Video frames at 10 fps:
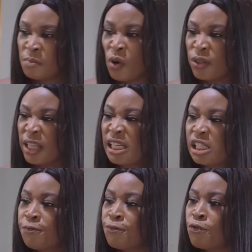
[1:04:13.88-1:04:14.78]
Mother,
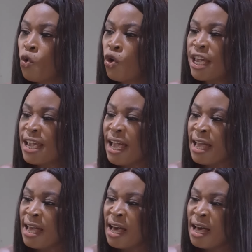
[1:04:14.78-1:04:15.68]
this fool
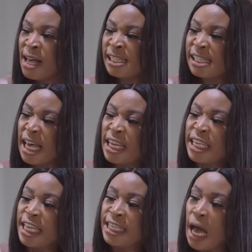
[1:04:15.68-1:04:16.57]
here
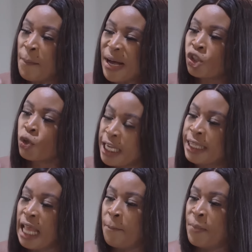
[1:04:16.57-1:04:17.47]
sent kidnappers to
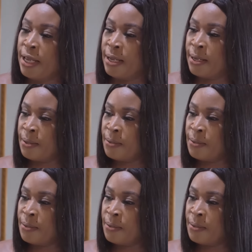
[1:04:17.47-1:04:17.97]
kidnap me!